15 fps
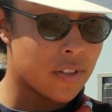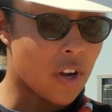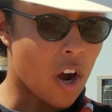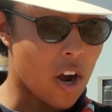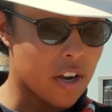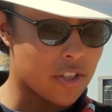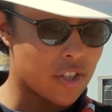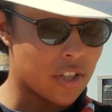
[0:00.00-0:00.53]

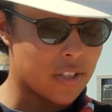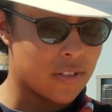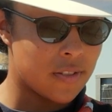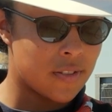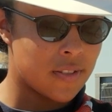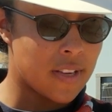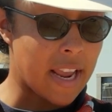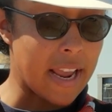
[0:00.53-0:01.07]

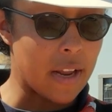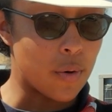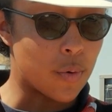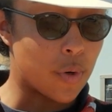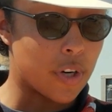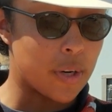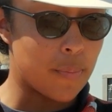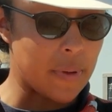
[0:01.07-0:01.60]
cautions,
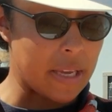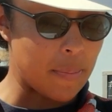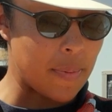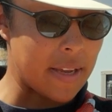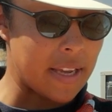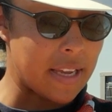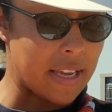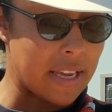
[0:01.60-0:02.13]
and/or
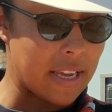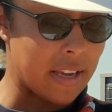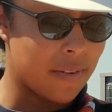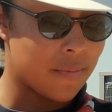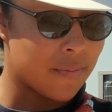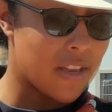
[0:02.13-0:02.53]
PPE,